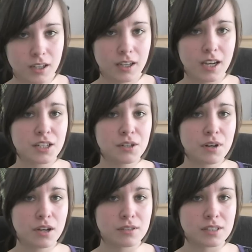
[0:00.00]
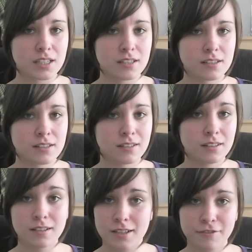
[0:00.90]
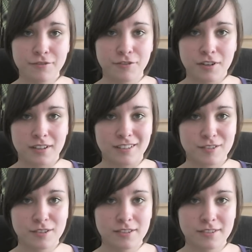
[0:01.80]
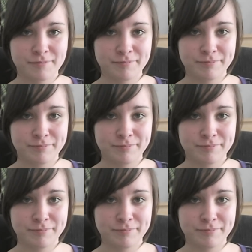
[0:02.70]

Can you notice the difference?